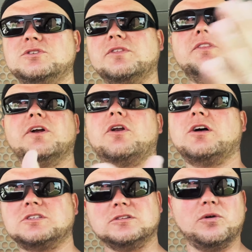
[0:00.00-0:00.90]
so then they're
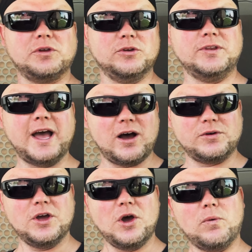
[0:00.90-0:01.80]
not slowing you down
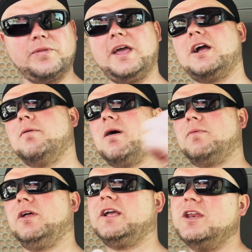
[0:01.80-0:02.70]
when they come up
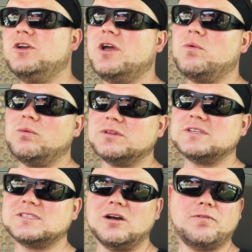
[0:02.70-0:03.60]
and like, can you get one with the
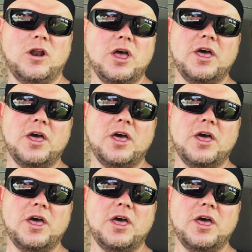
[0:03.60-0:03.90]
cell phone?